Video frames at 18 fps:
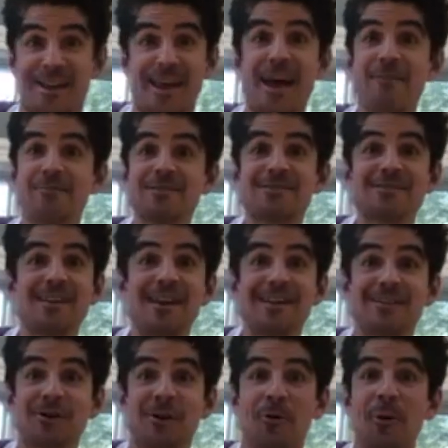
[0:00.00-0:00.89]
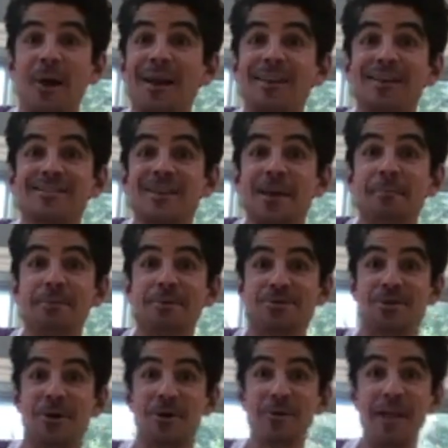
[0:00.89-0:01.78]
That was like the quickest
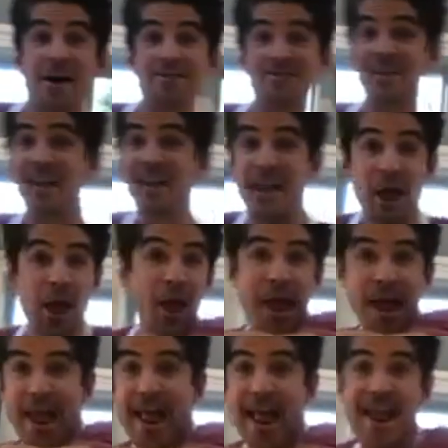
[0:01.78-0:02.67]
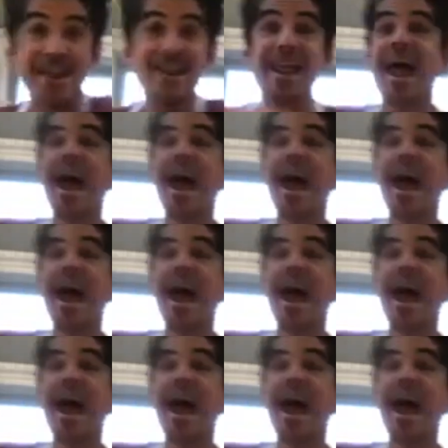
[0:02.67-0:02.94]
episode. That was like in,